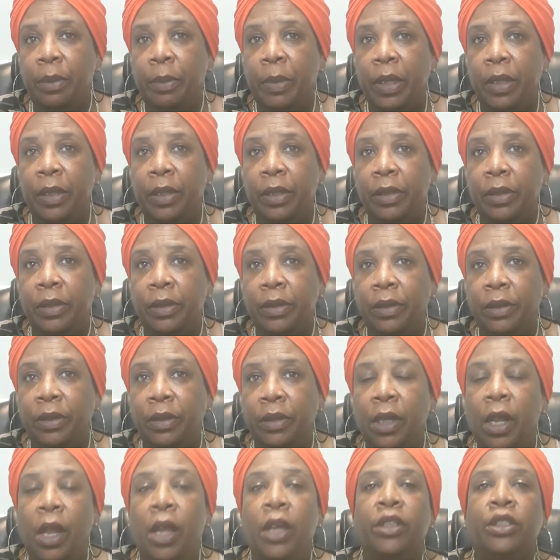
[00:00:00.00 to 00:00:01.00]
me.
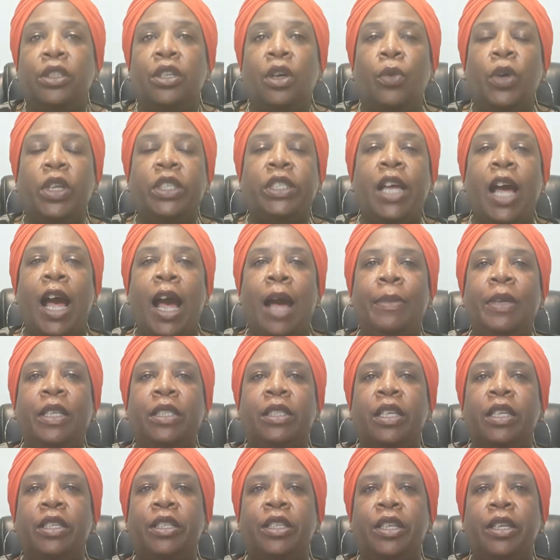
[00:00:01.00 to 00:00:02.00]
So what time
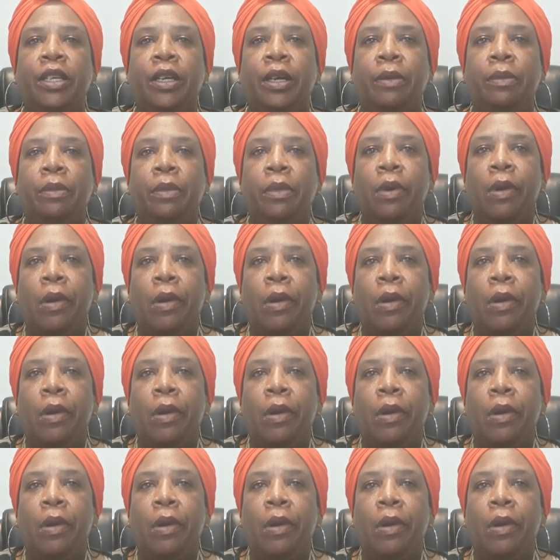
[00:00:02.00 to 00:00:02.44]
is it, Tim?